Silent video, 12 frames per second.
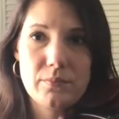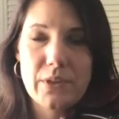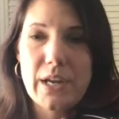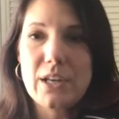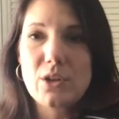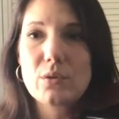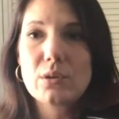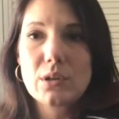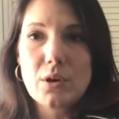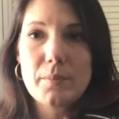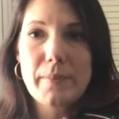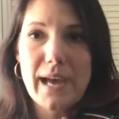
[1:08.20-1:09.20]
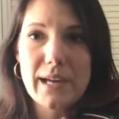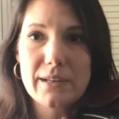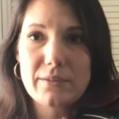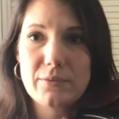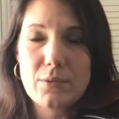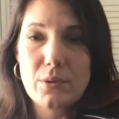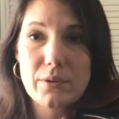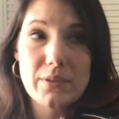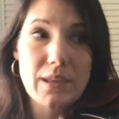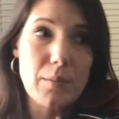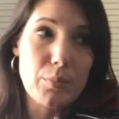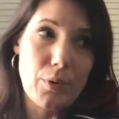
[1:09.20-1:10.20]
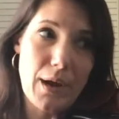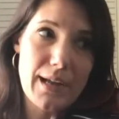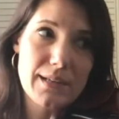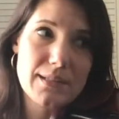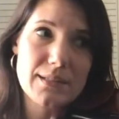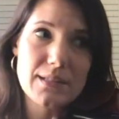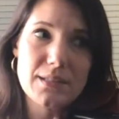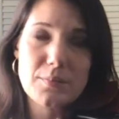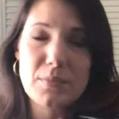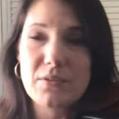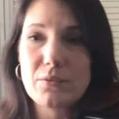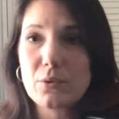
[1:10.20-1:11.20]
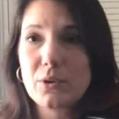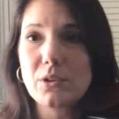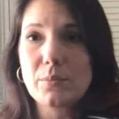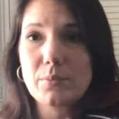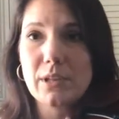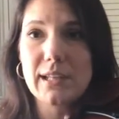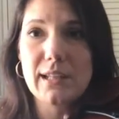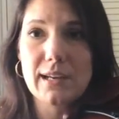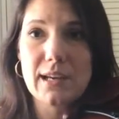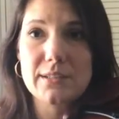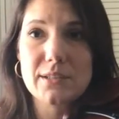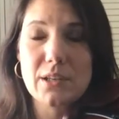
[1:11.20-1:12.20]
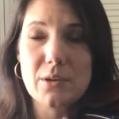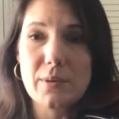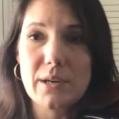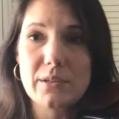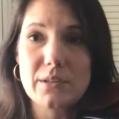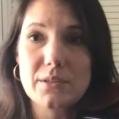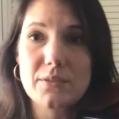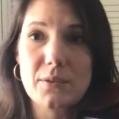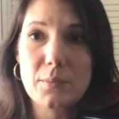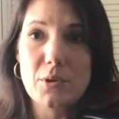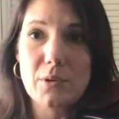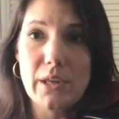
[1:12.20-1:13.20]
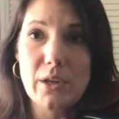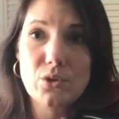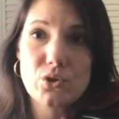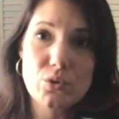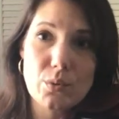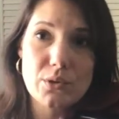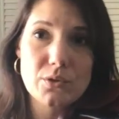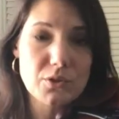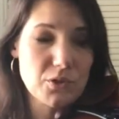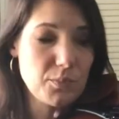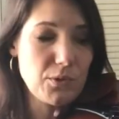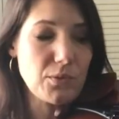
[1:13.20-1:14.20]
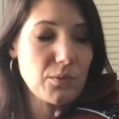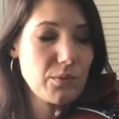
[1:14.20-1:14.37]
And you can go back and forth and practice this before you play La Casa De Cuerdas from going short to smooth.